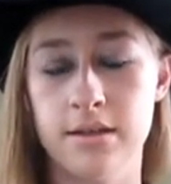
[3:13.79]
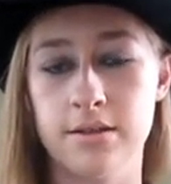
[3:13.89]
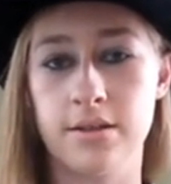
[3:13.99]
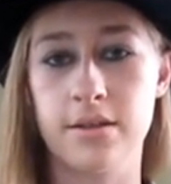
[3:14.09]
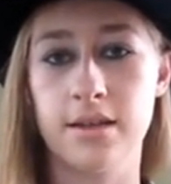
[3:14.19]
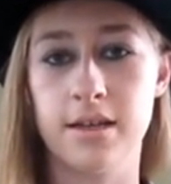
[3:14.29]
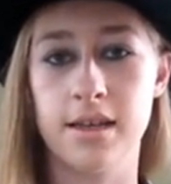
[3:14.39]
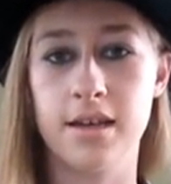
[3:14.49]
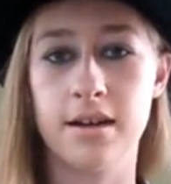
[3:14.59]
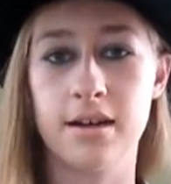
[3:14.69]
So you can
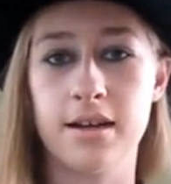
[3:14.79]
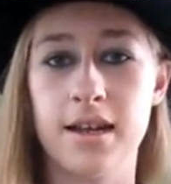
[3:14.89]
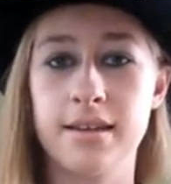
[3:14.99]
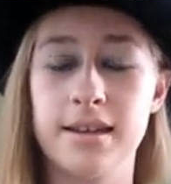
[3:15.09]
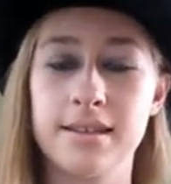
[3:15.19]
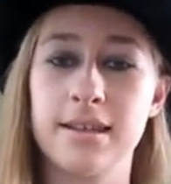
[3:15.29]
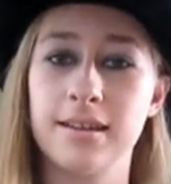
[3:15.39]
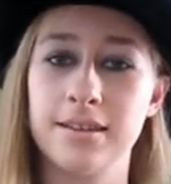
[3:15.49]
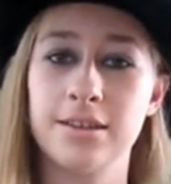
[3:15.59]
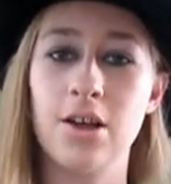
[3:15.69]
hear, it does get a
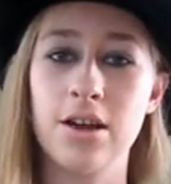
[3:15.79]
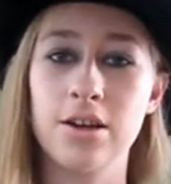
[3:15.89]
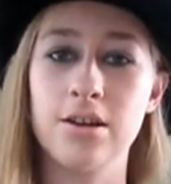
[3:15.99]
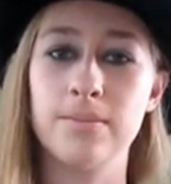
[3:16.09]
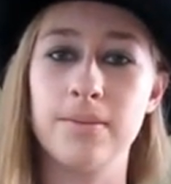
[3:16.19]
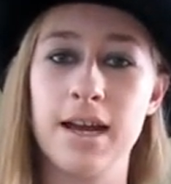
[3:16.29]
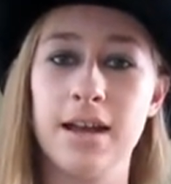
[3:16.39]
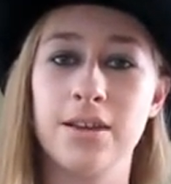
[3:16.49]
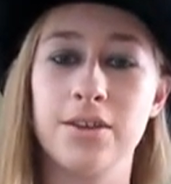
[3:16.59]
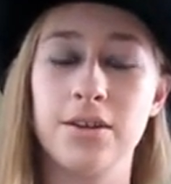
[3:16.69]
little longer,
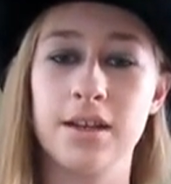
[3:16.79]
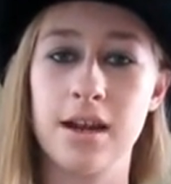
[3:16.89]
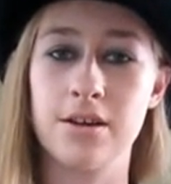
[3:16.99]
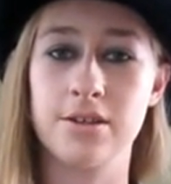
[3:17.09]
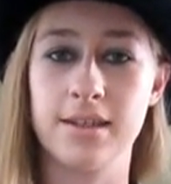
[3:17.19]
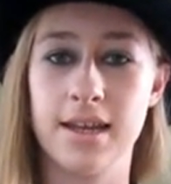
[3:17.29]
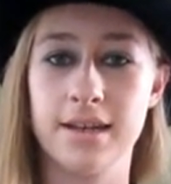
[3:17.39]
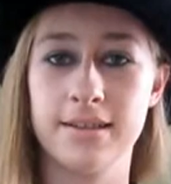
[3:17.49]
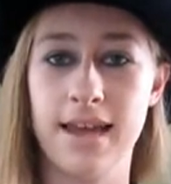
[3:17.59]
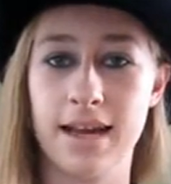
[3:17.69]
but you can
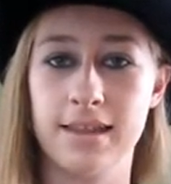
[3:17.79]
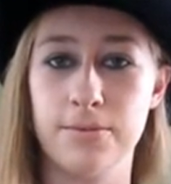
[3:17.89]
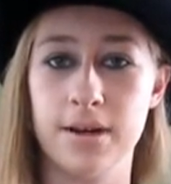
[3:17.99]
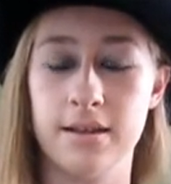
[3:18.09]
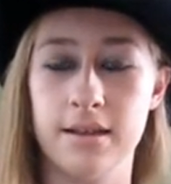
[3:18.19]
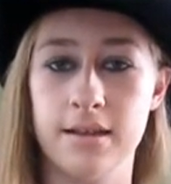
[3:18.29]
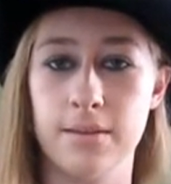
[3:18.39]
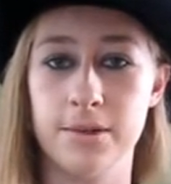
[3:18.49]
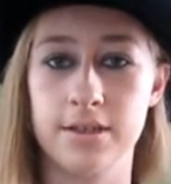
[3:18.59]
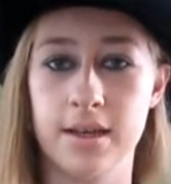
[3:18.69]
understand exactly where the
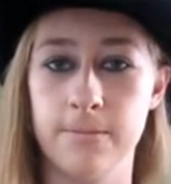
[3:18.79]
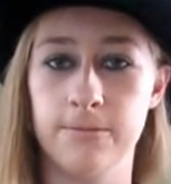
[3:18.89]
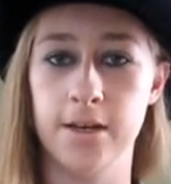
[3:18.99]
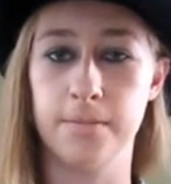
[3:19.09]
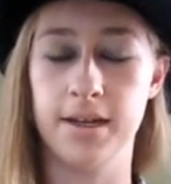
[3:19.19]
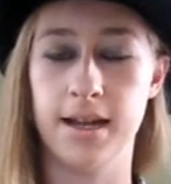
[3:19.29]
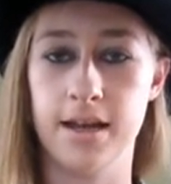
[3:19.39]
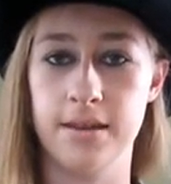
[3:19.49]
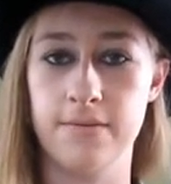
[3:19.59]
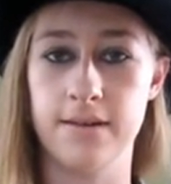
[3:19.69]
numbers come from and
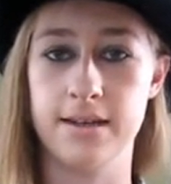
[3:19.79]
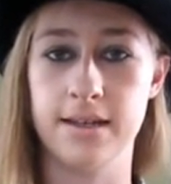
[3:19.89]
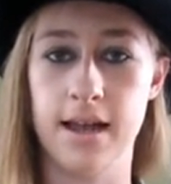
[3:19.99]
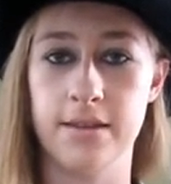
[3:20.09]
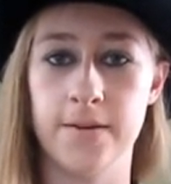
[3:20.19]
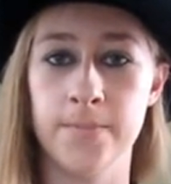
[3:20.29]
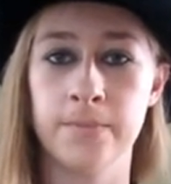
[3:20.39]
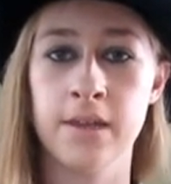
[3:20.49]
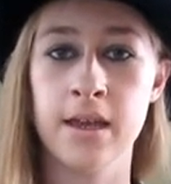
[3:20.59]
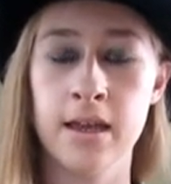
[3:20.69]
how they fit together.
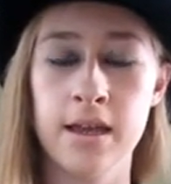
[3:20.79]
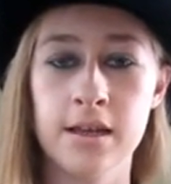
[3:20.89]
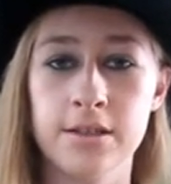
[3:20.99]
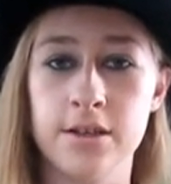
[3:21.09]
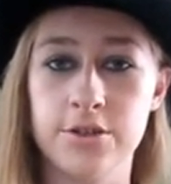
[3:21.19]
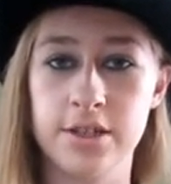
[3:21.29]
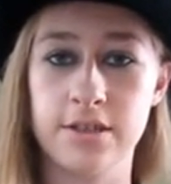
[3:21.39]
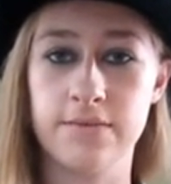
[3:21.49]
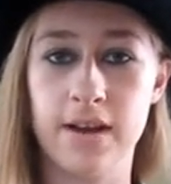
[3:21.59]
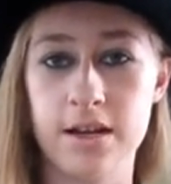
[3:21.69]
So
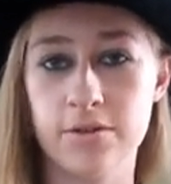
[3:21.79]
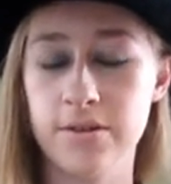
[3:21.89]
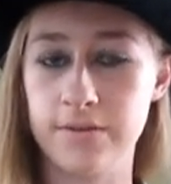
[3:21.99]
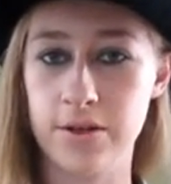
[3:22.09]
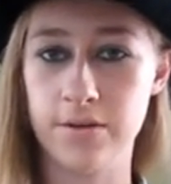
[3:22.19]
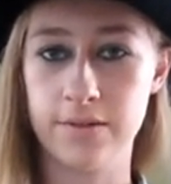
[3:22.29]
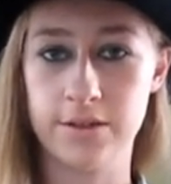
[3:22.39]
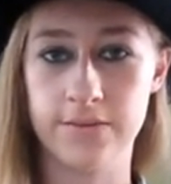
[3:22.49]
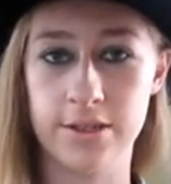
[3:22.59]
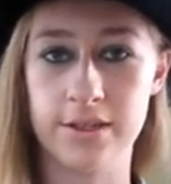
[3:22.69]
just a final review of
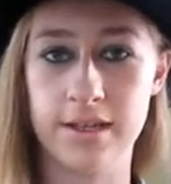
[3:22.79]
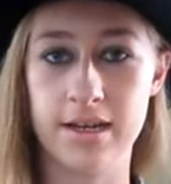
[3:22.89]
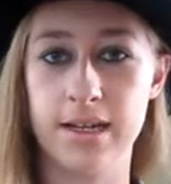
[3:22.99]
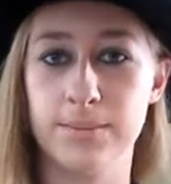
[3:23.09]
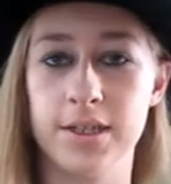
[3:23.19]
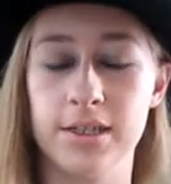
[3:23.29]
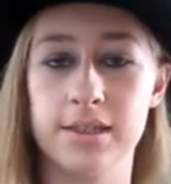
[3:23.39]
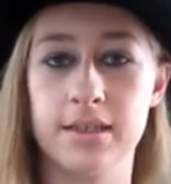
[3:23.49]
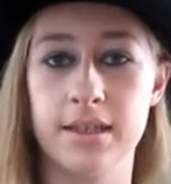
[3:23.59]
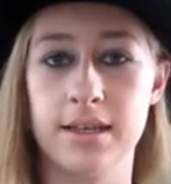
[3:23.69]
those first 10 numbers
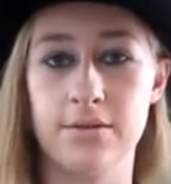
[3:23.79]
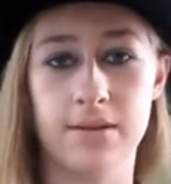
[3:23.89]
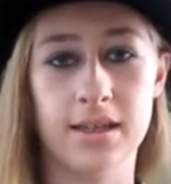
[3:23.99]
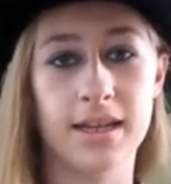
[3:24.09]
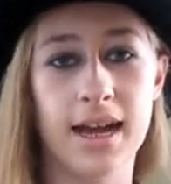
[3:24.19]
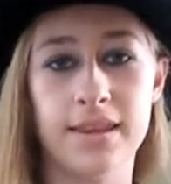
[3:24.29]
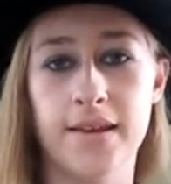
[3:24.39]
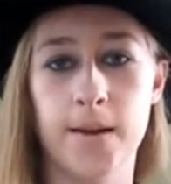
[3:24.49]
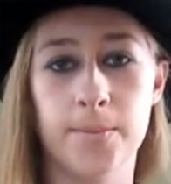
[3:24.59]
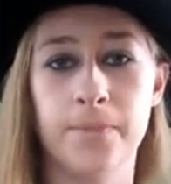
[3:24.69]
so that you really got
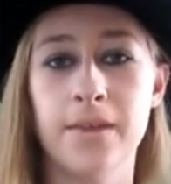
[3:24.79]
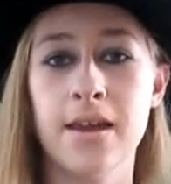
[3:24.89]
them.